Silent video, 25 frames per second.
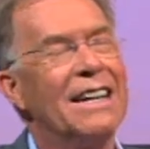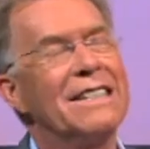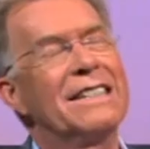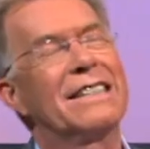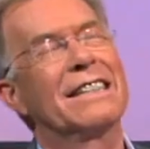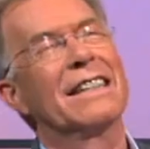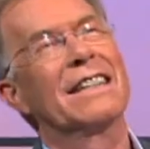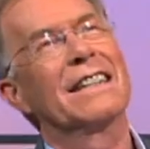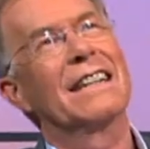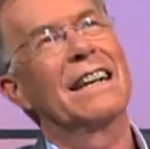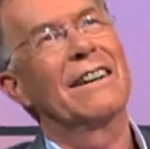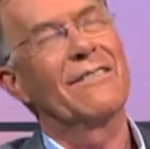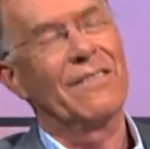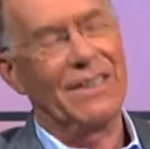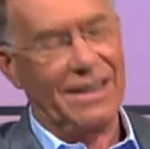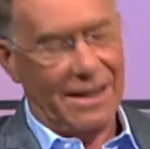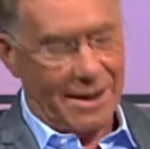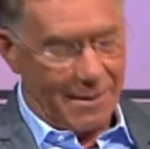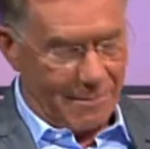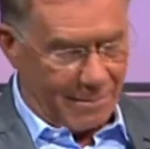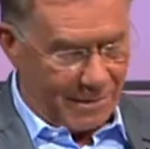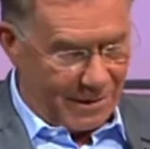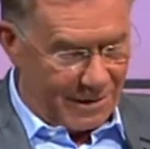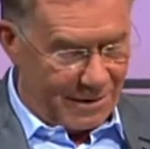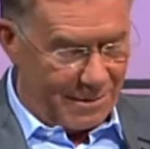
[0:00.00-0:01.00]
still have a
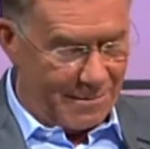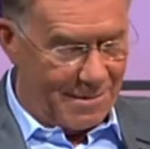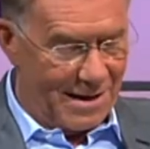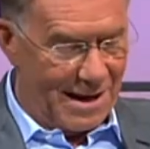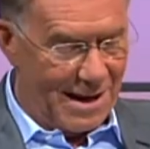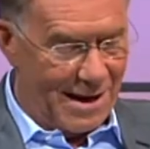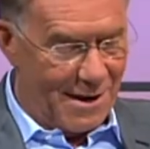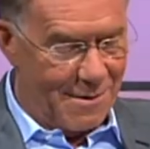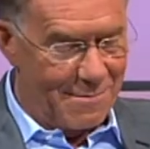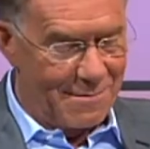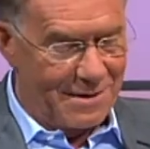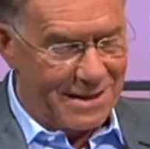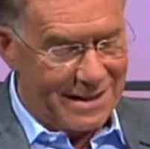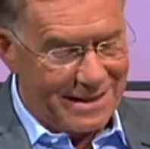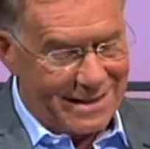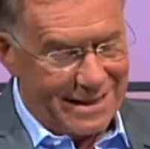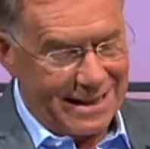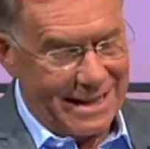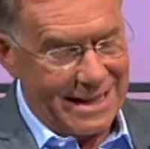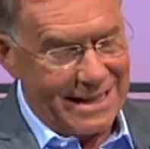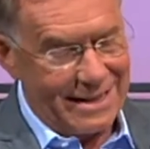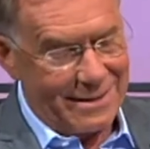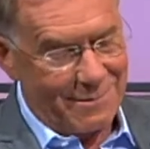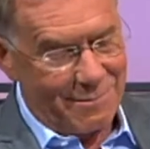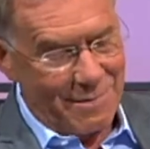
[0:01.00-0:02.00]
couple of them at home. This
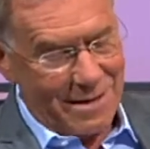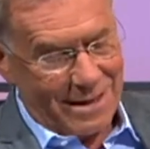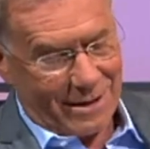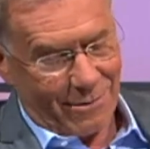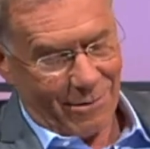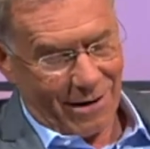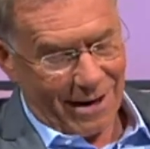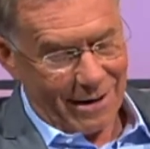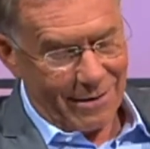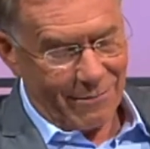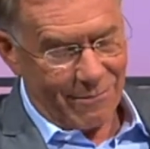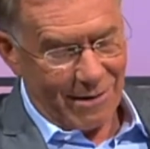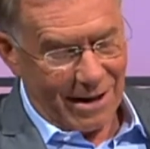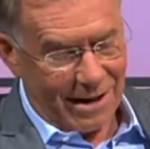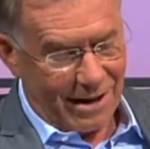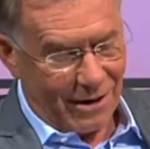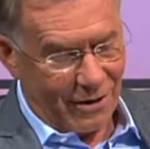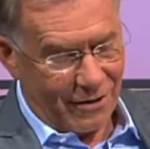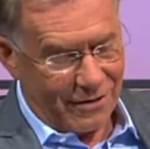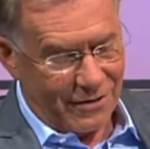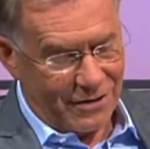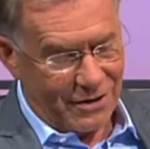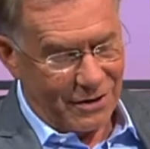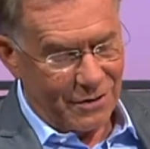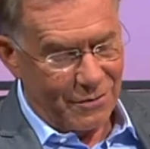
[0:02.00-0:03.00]
leads me quite well
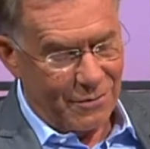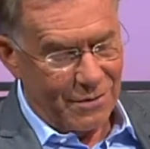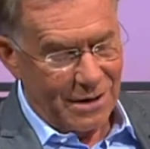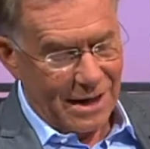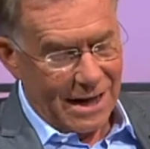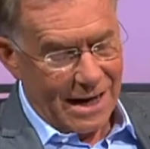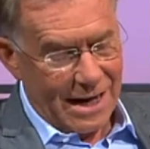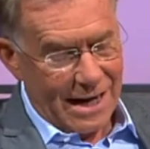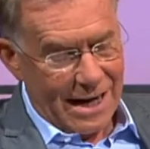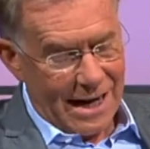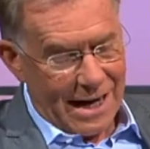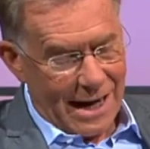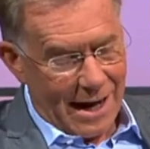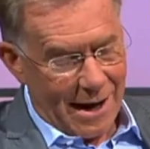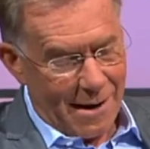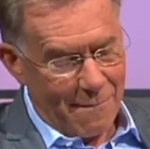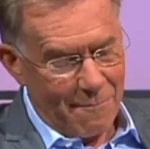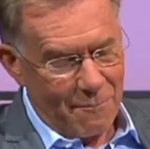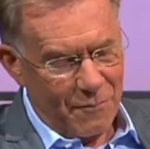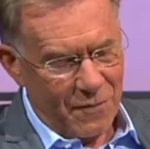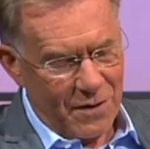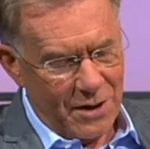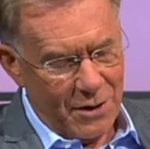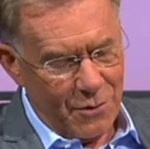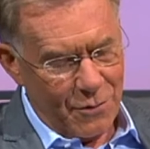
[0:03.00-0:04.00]
on to...
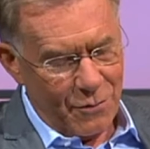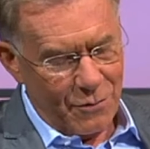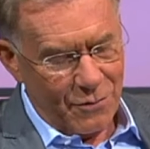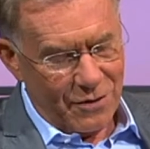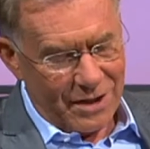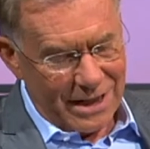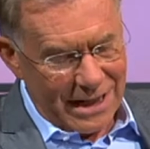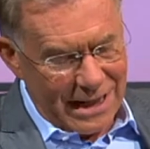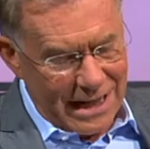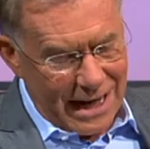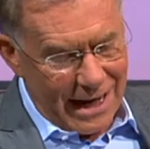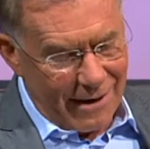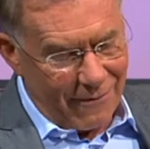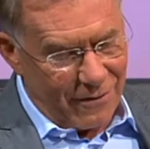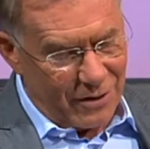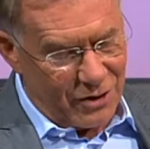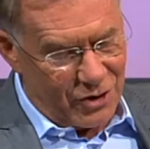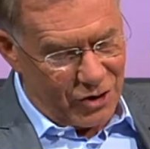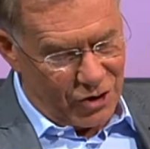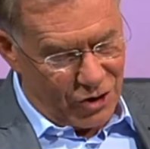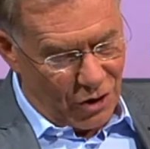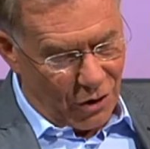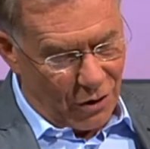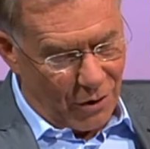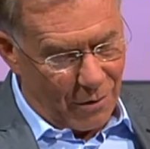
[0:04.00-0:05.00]
Um, you did have a
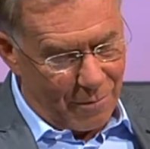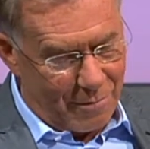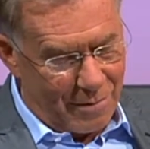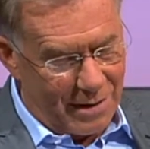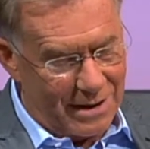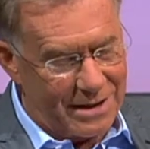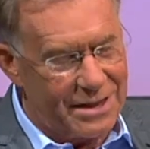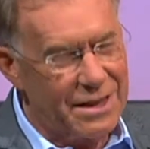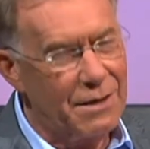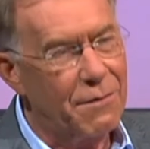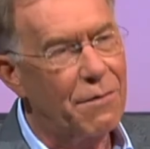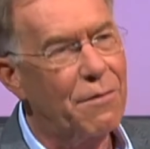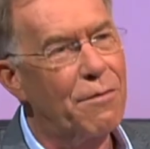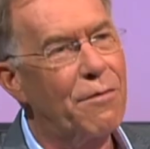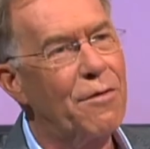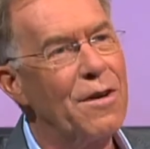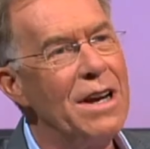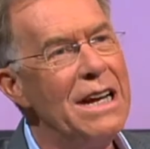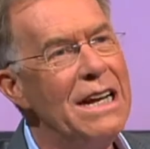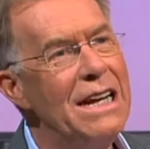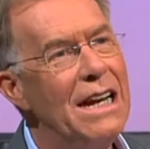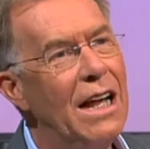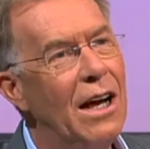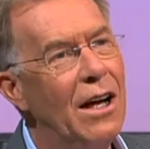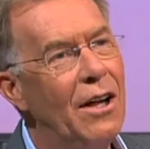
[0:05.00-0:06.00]
job as a
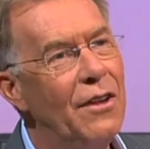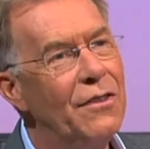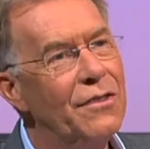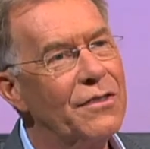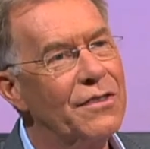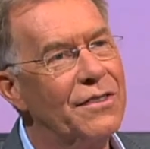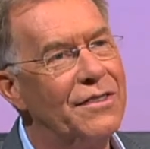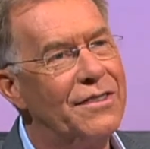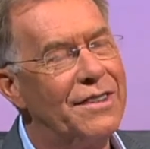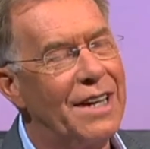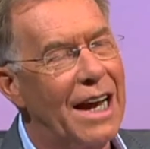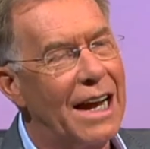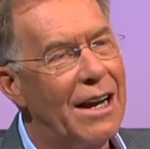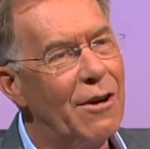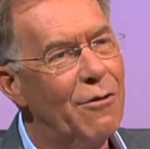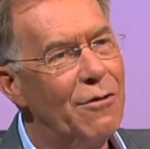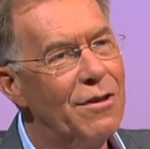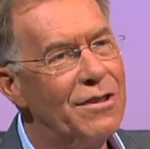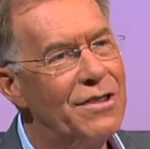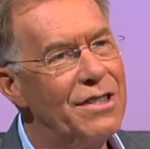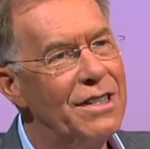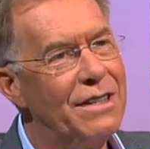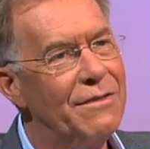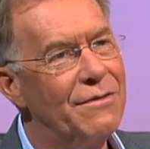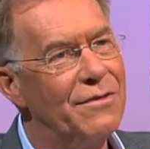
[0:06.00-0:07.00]
freelance
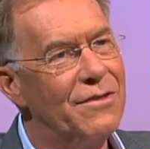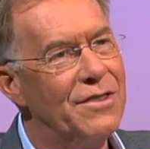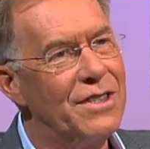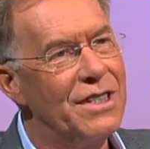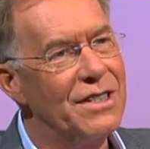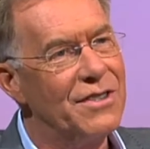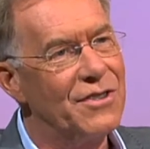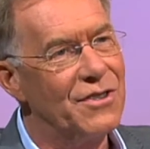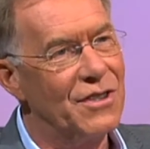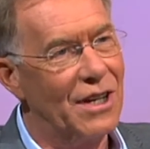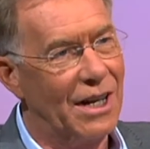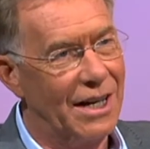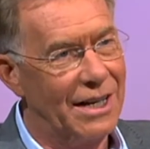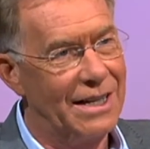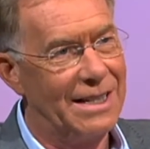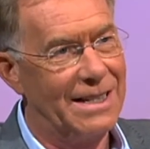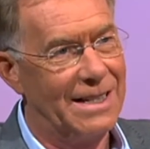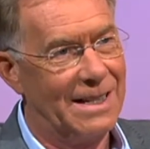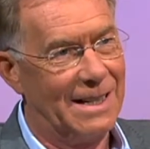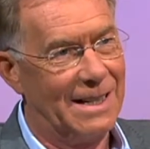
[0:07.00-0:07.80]
decorative designer.